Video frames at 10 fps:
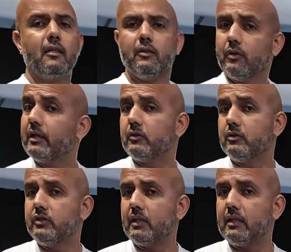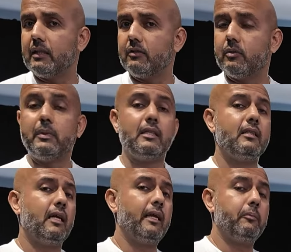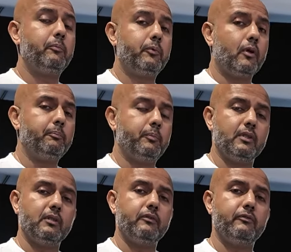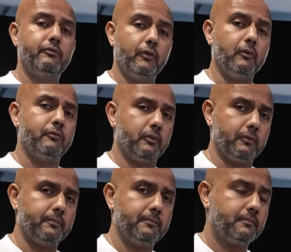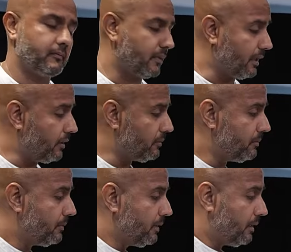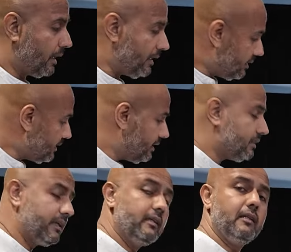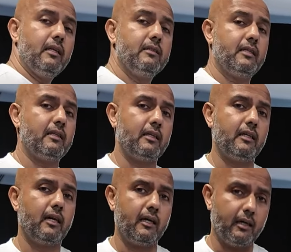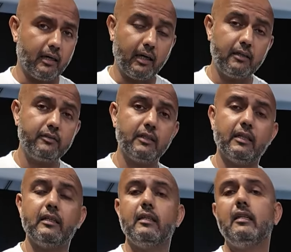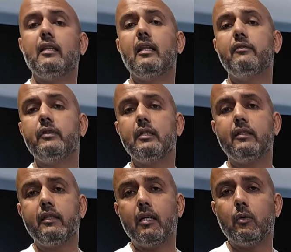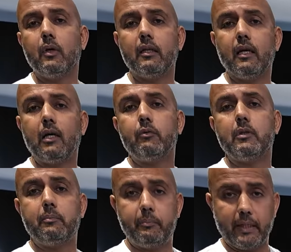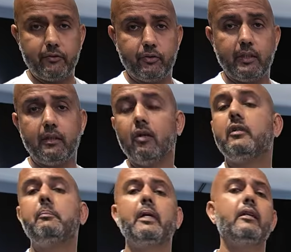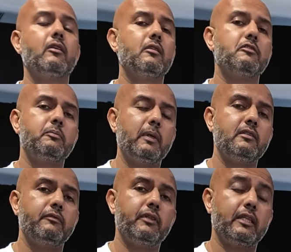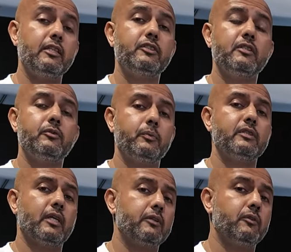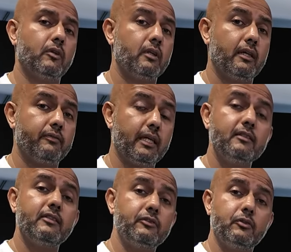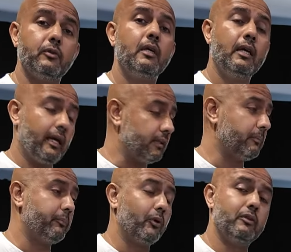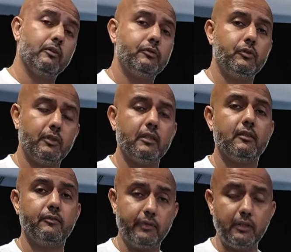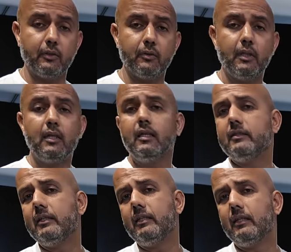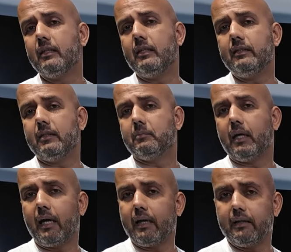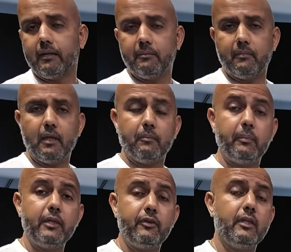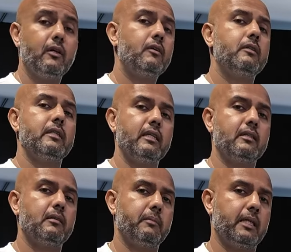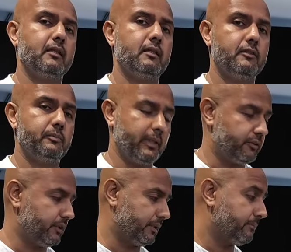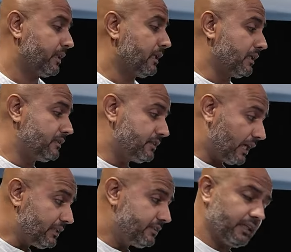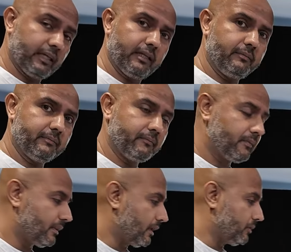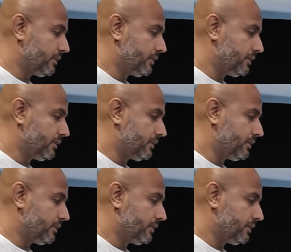you can consider it to be a proper Volvo. Now, underneath it is an 111 kilowatt hour battery. Now, depending on the specifications, which I do not have access to at the point of shooting this video, it's either a lithium ion battery or a nickel manganese battery. Charging it now